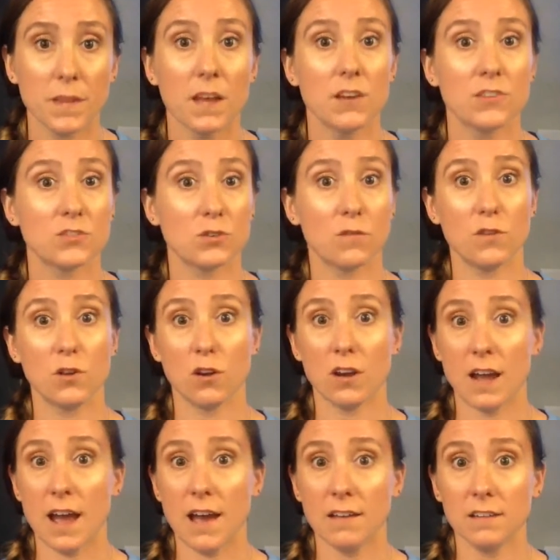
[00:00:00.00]
So if you're an
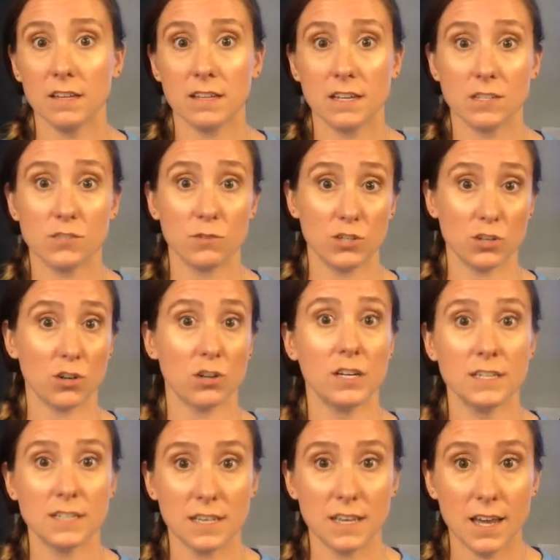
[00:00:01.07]
athlete that's returning
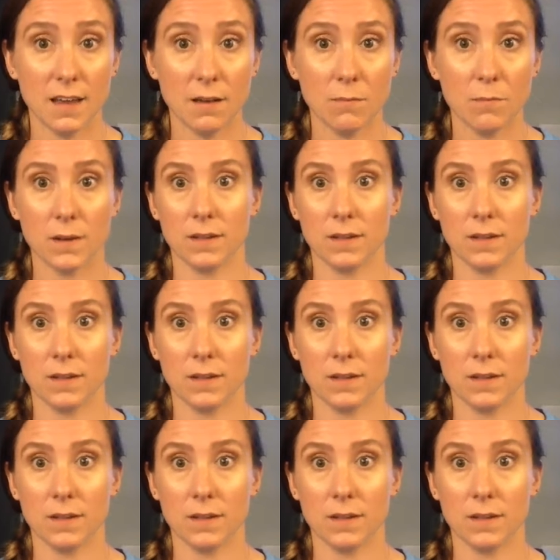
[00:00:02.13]
to camp and